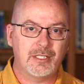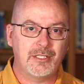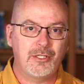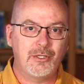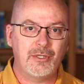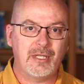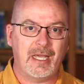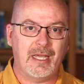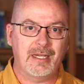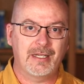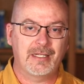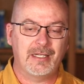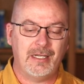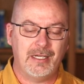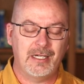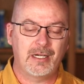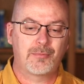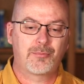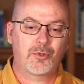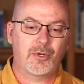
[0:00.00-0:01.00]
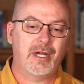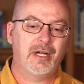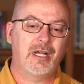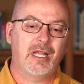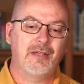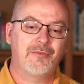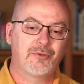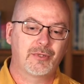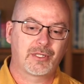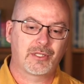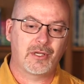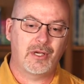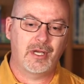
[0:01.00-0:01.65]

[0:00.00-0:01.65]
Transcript: to do that in our prayer life with